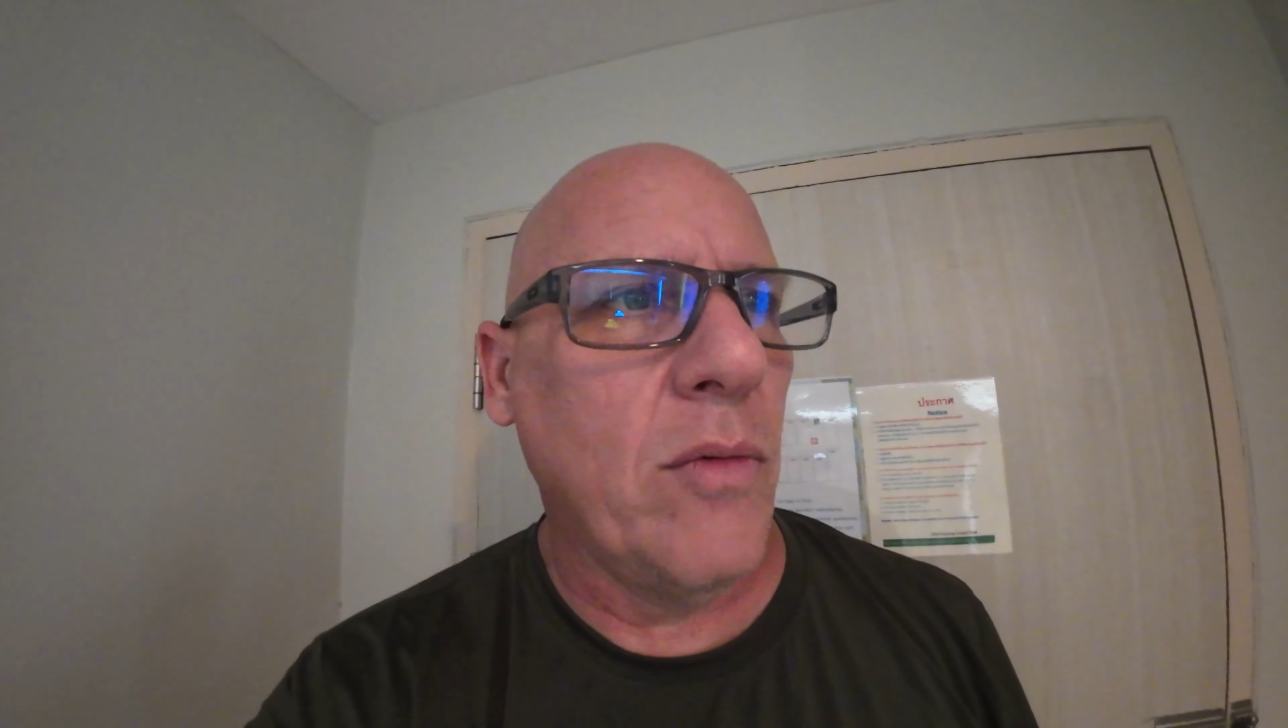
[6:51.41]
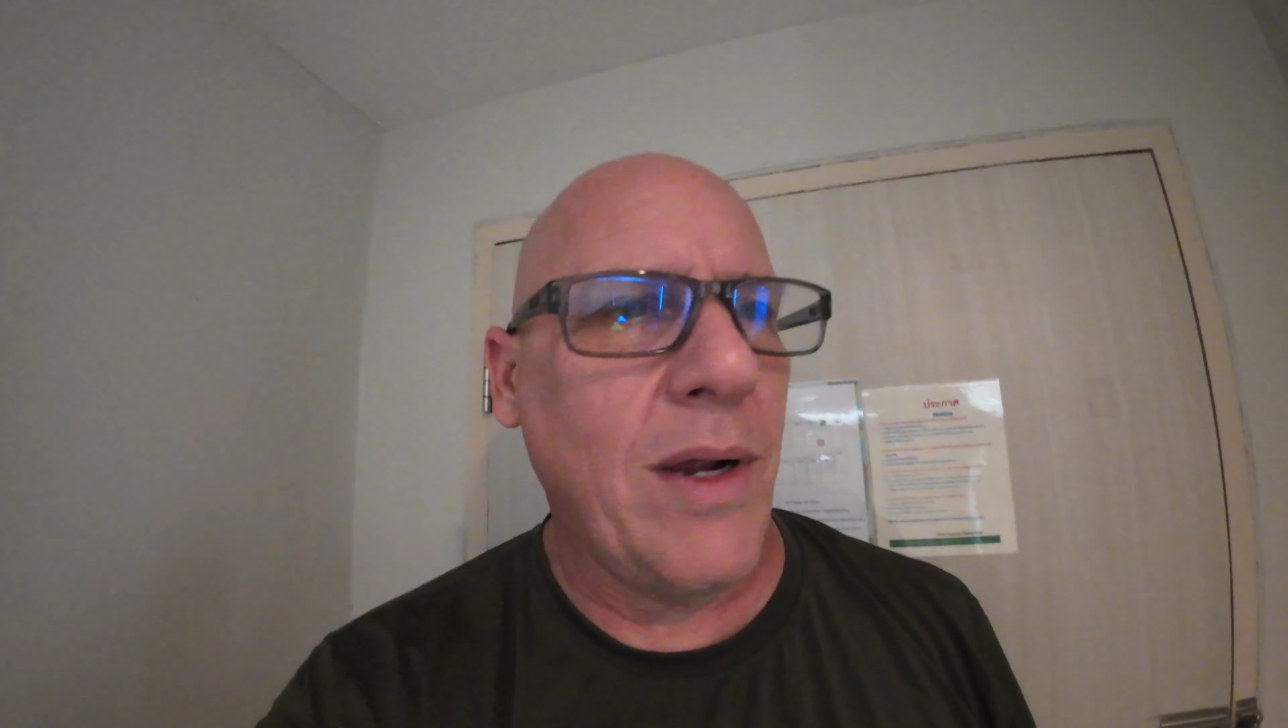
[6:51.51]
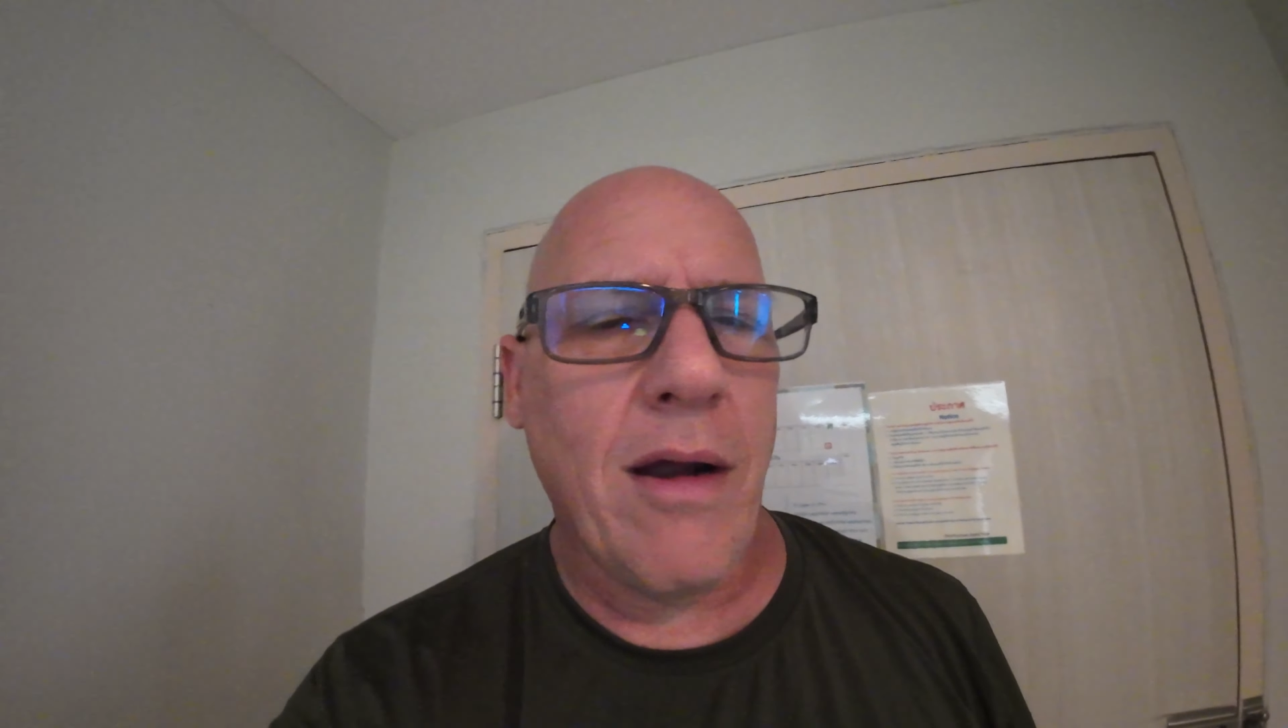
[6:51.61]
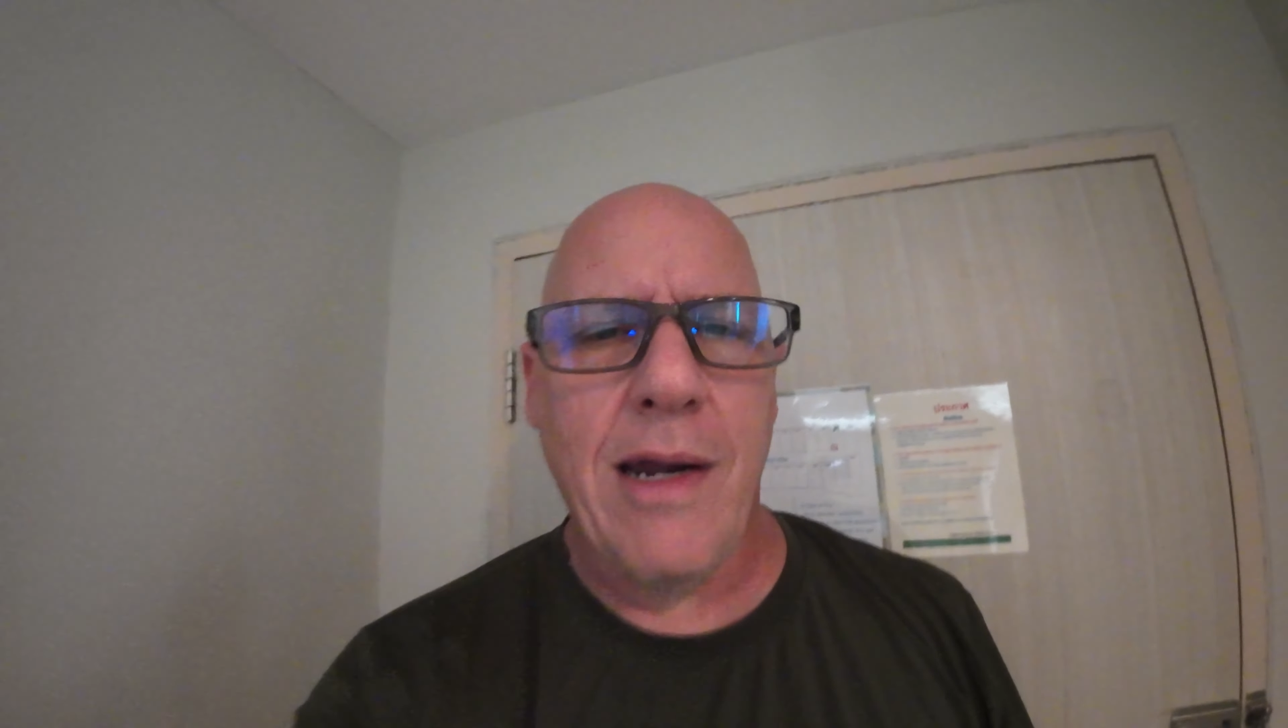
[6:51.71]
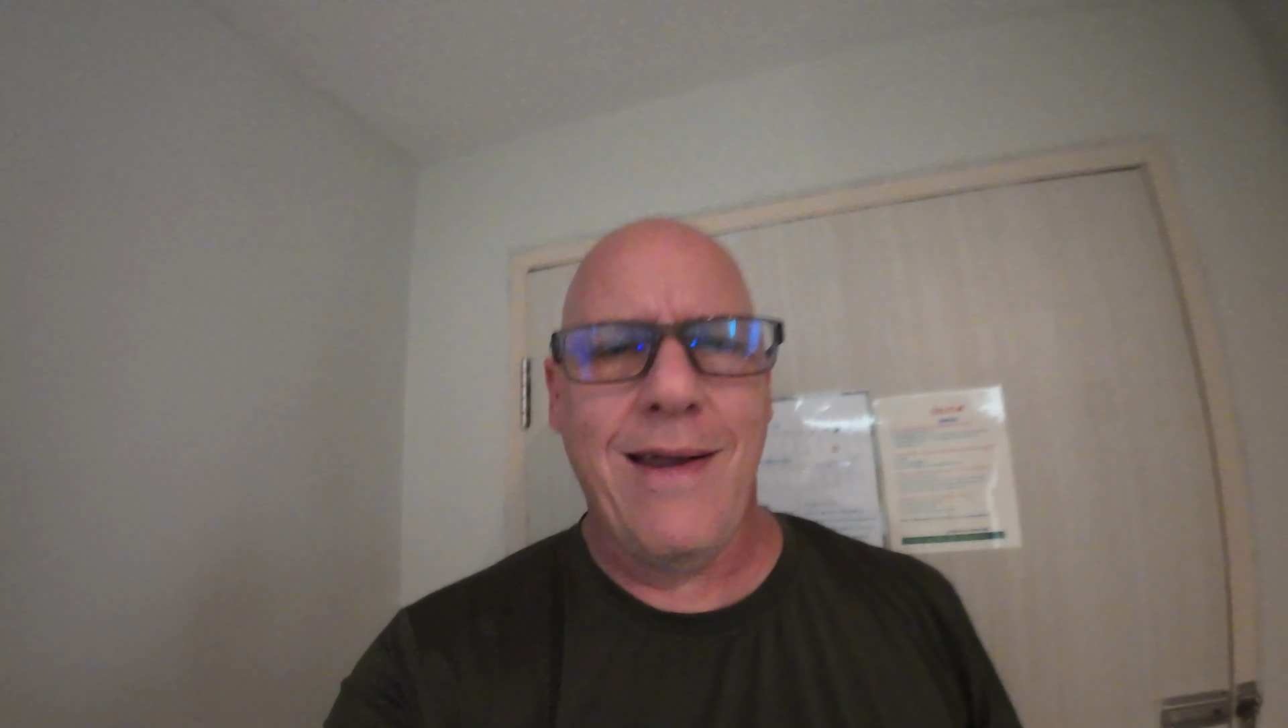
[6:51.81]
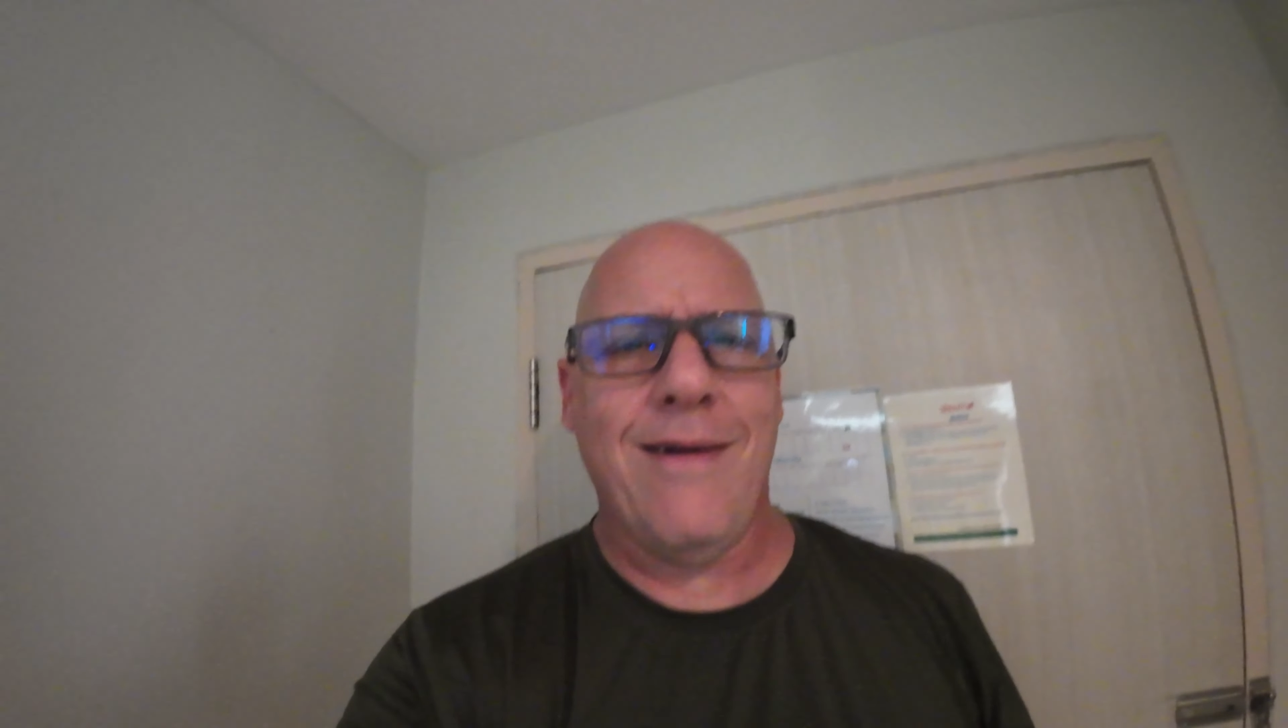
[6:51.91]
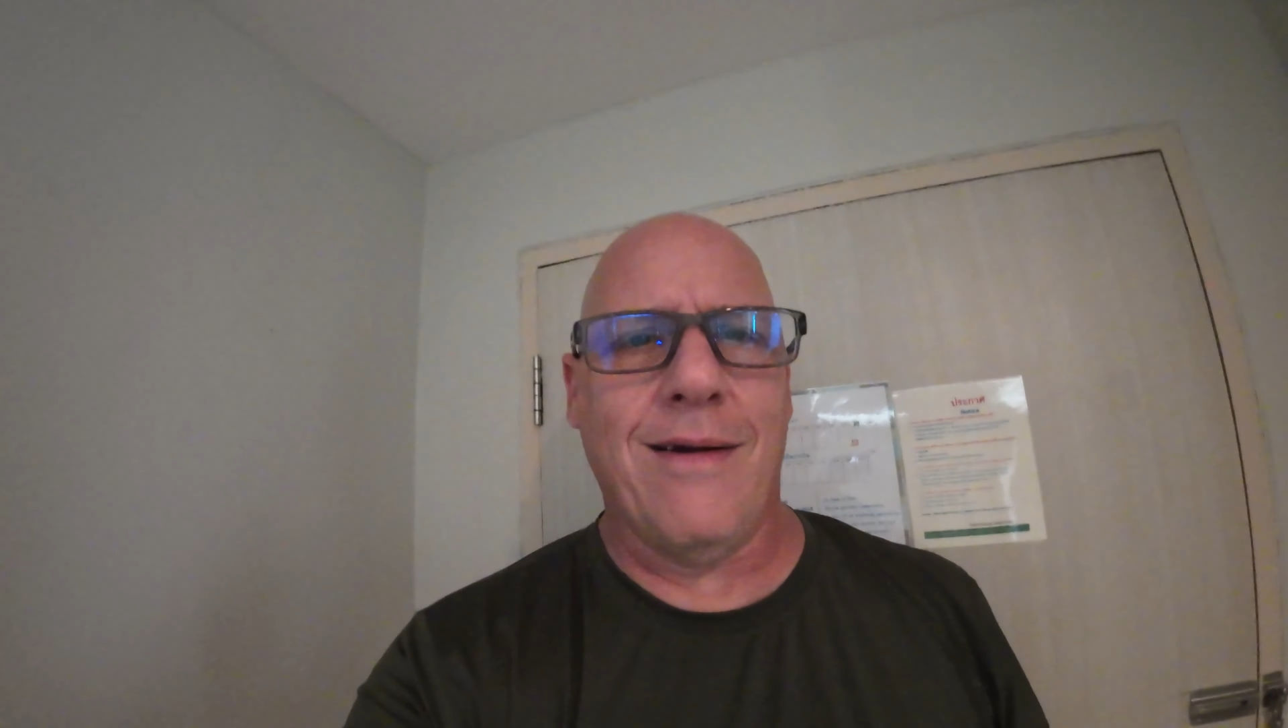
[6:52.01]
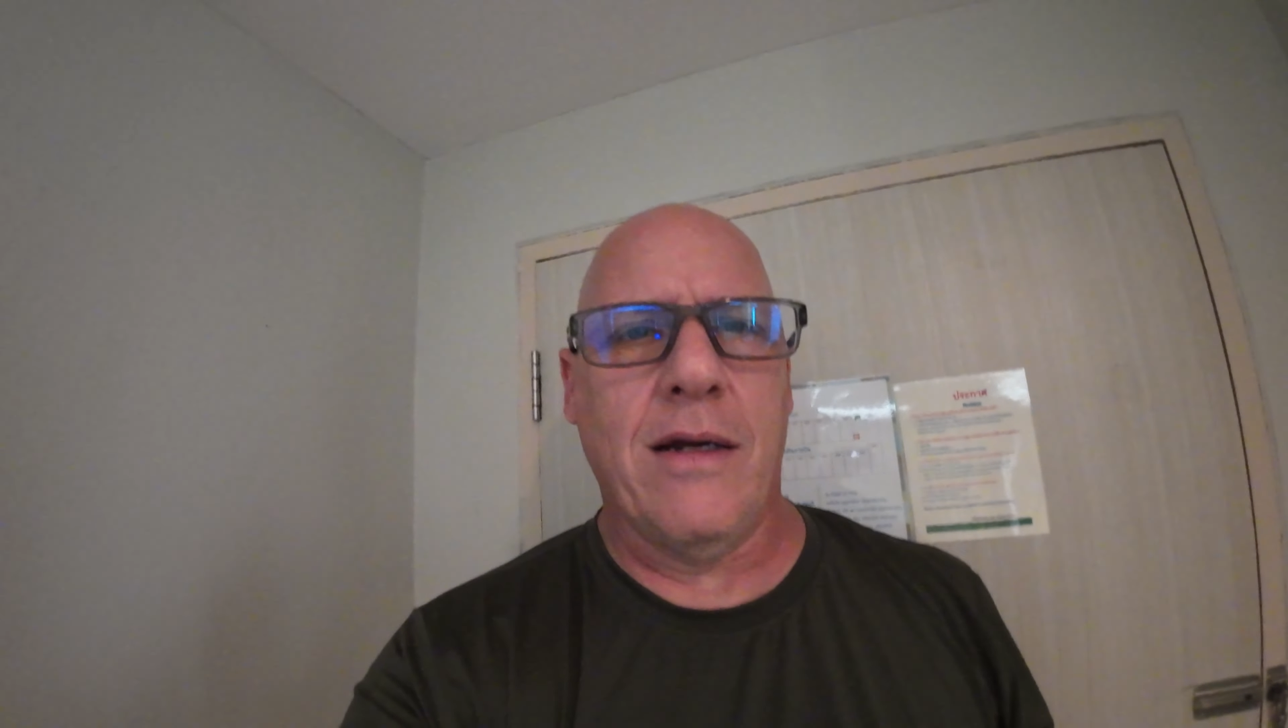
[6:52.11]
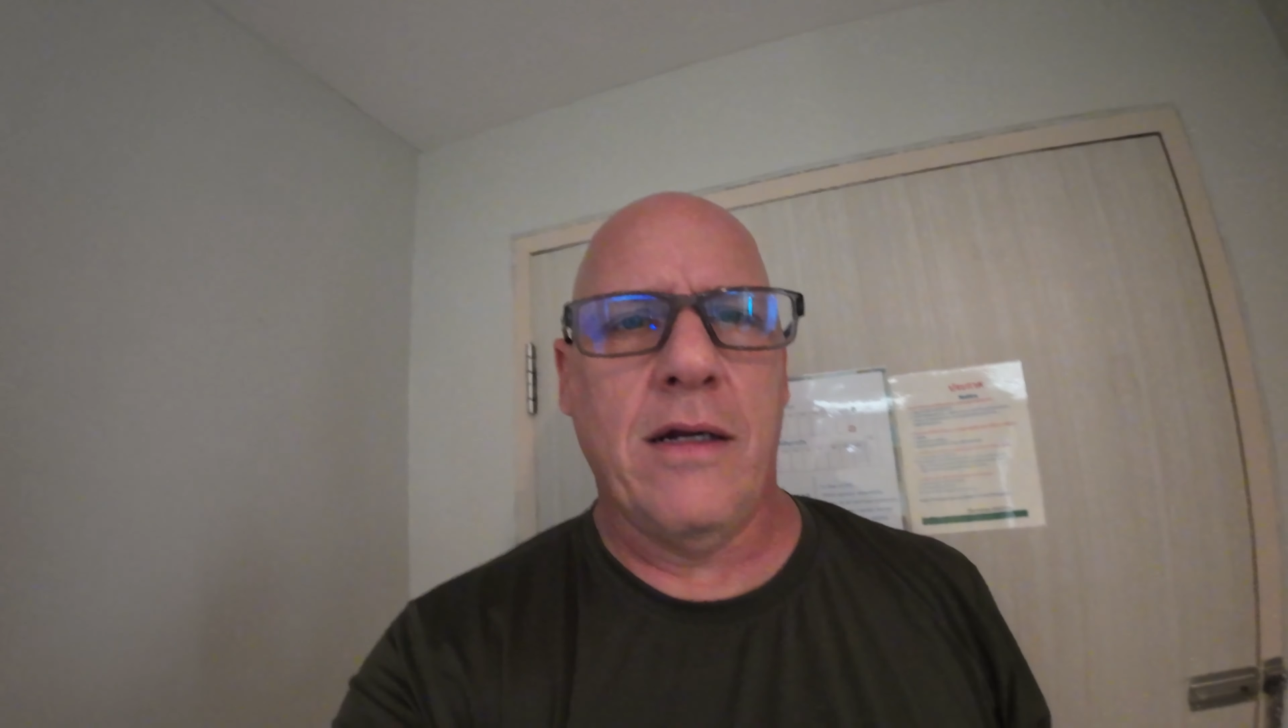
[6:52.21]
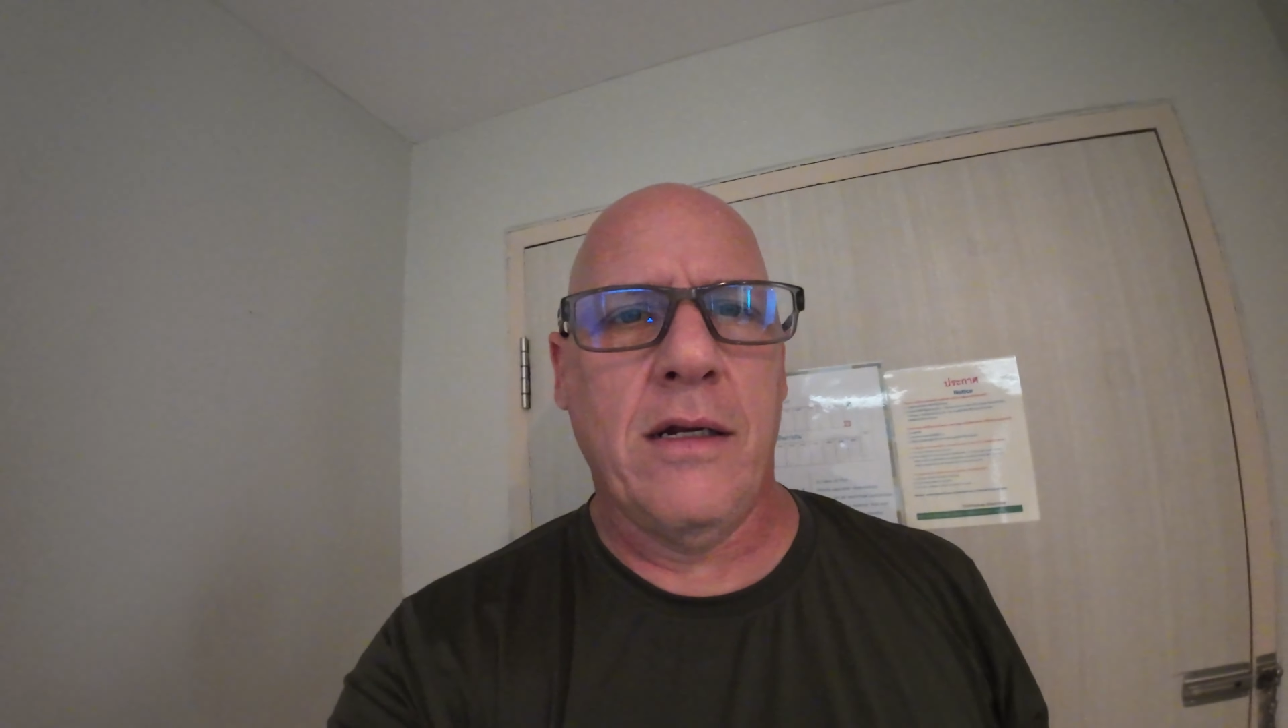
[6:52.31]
We are here.